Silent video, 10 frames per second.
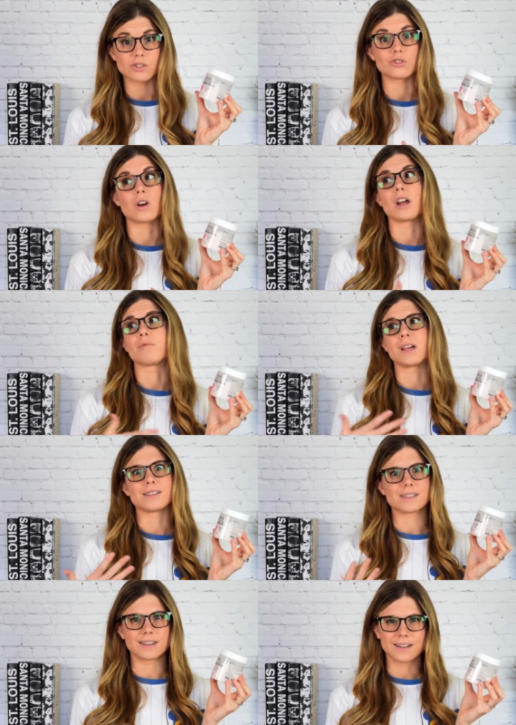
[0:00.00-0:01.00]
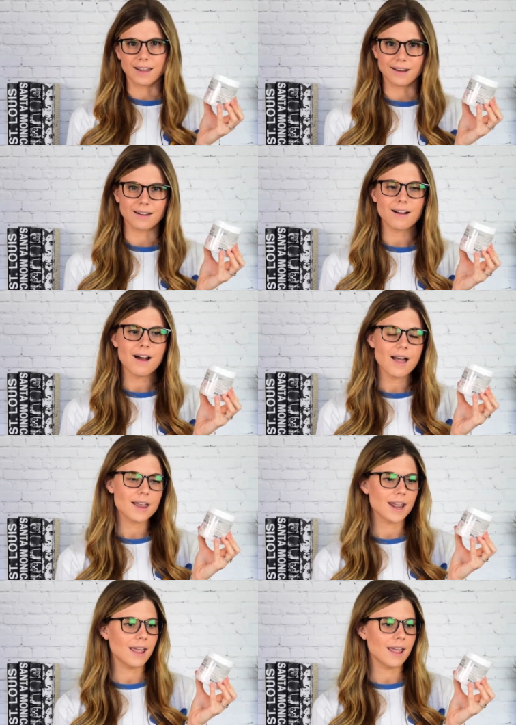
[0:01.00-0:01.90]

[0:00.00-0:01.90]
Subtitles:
the drier my skin kind of got.